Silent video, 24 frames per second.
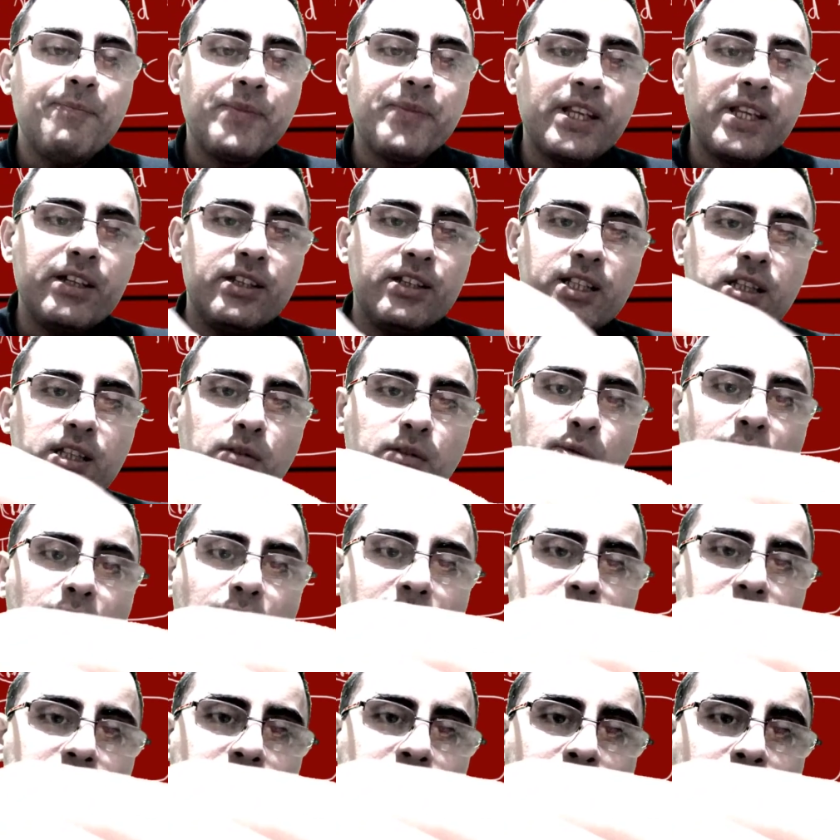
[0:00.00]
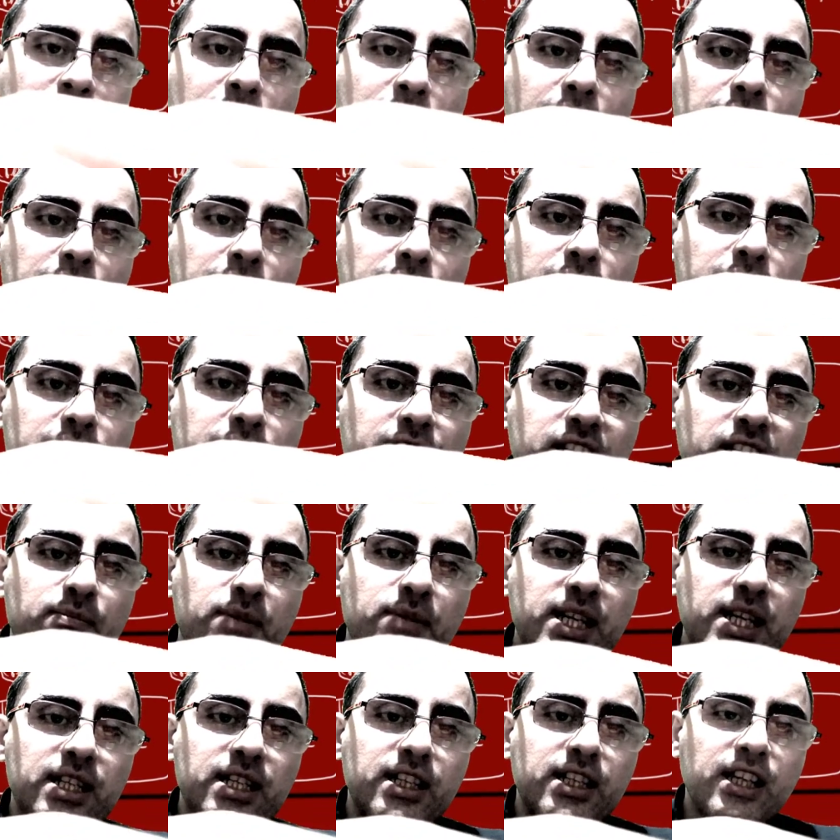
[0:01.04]
That's why this
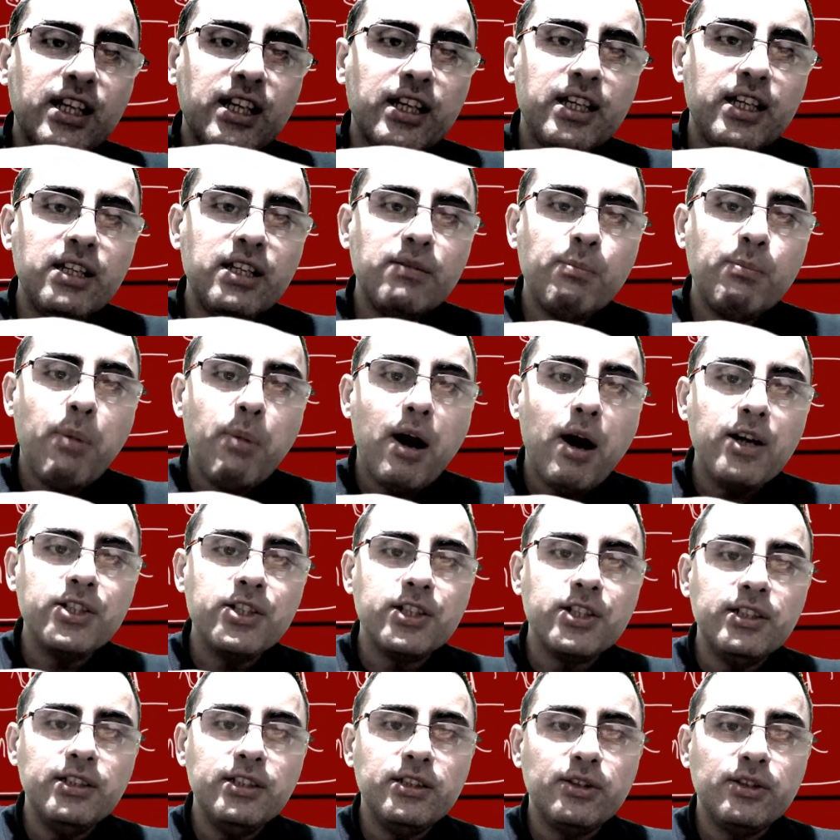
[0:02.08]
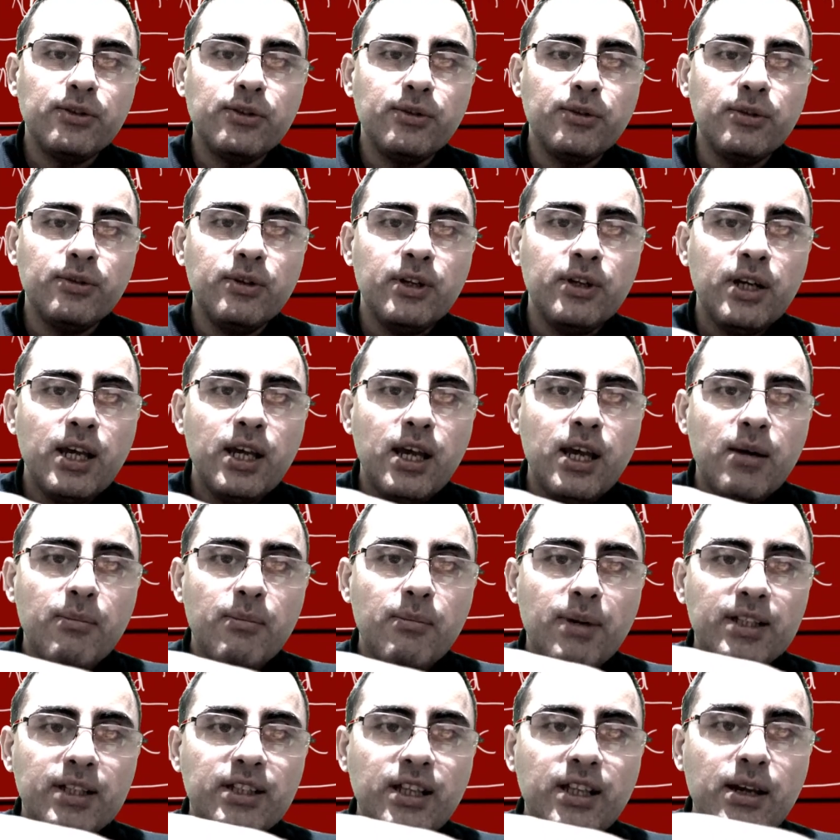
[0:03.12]
myth is partially true.
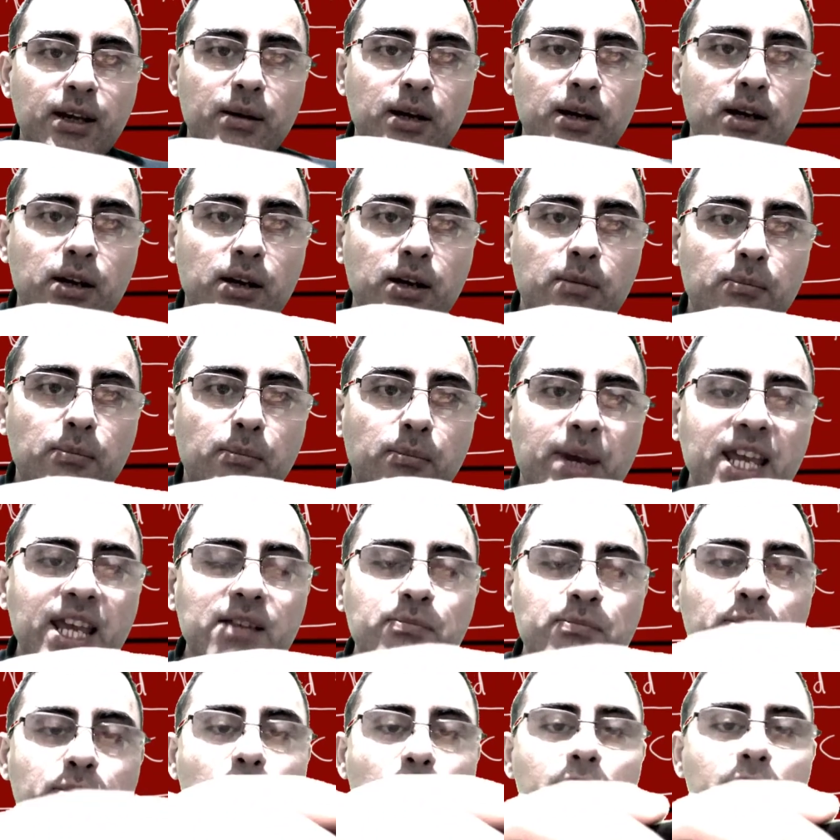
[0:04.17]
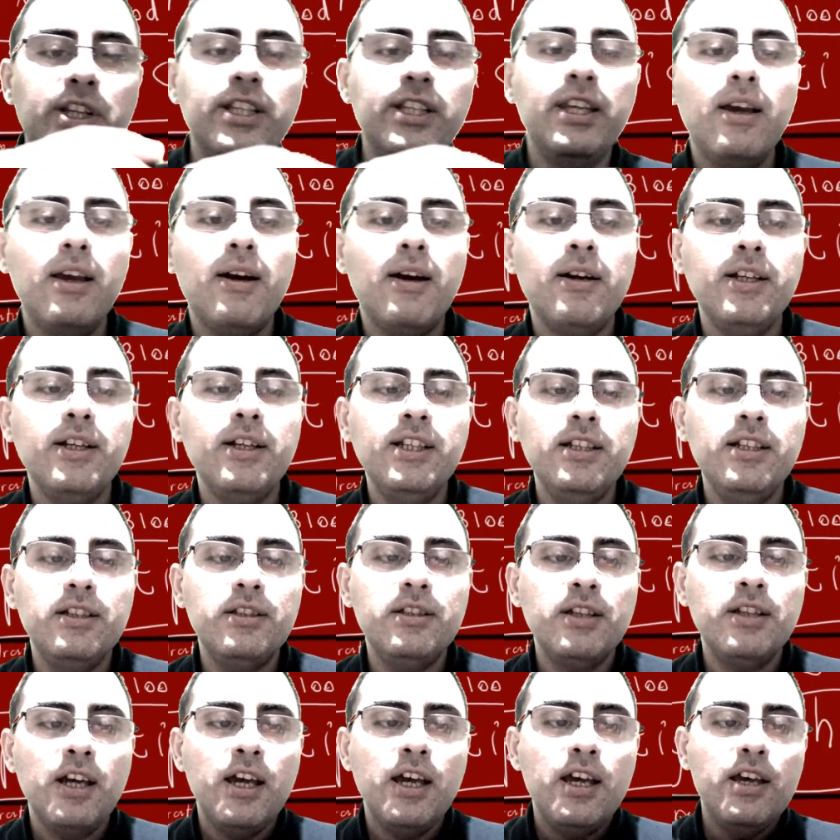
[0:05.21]
But the main point here
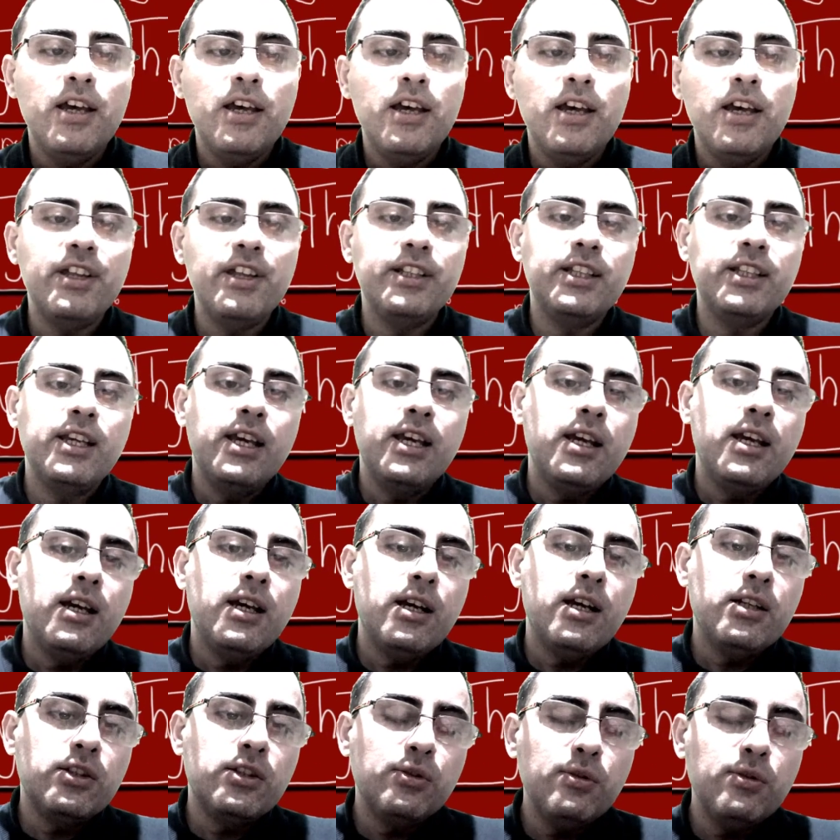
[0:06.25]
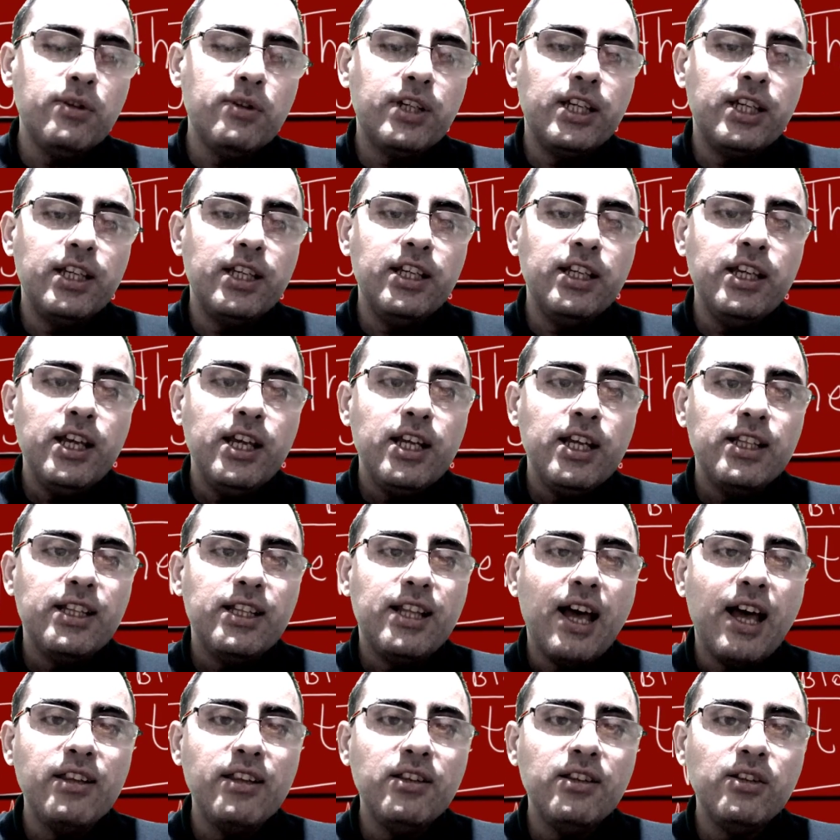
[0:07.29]
is that turkey
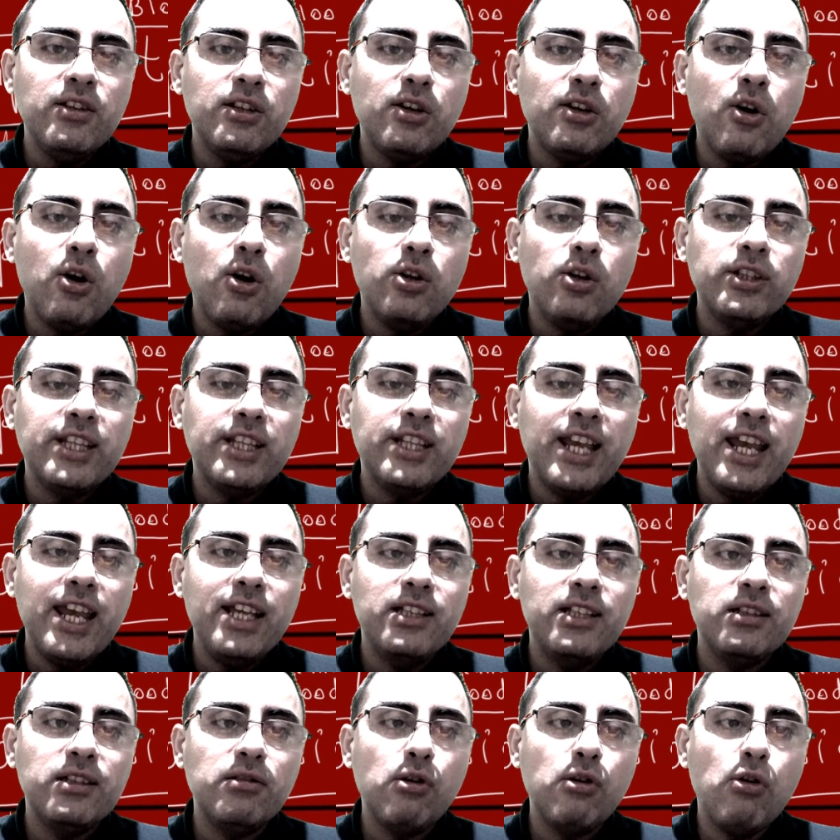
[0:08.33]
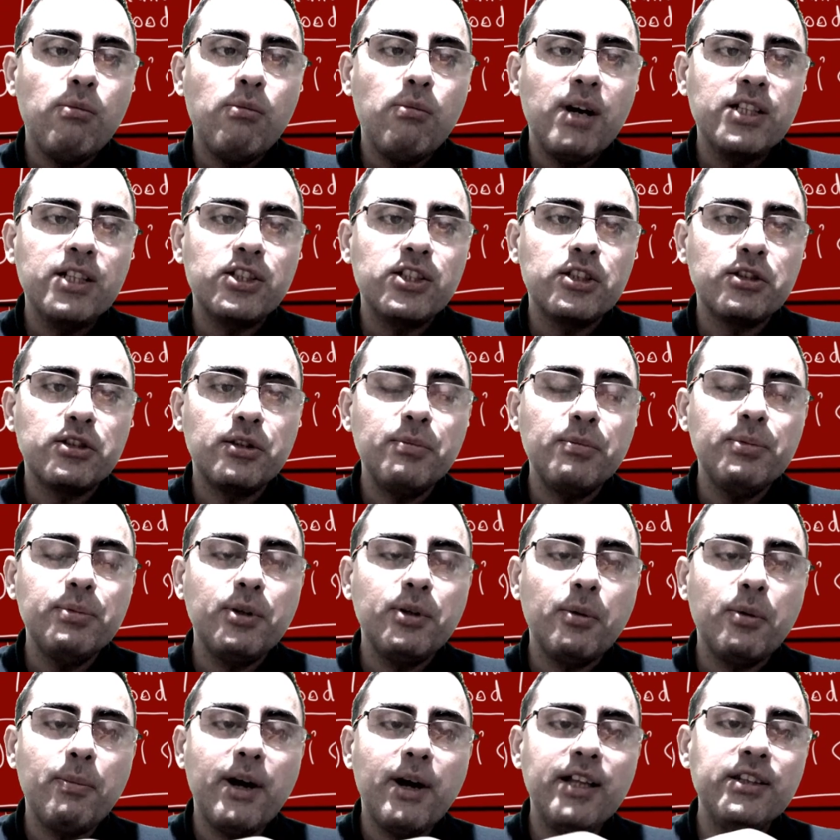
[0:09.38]
does not contain so much
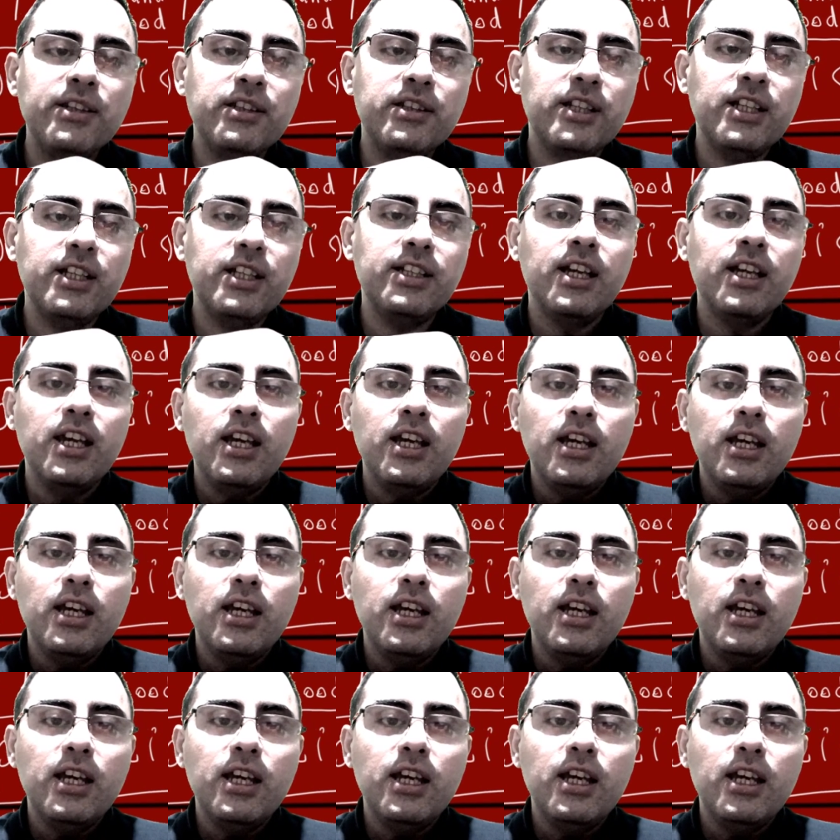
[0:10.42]
tryptophan that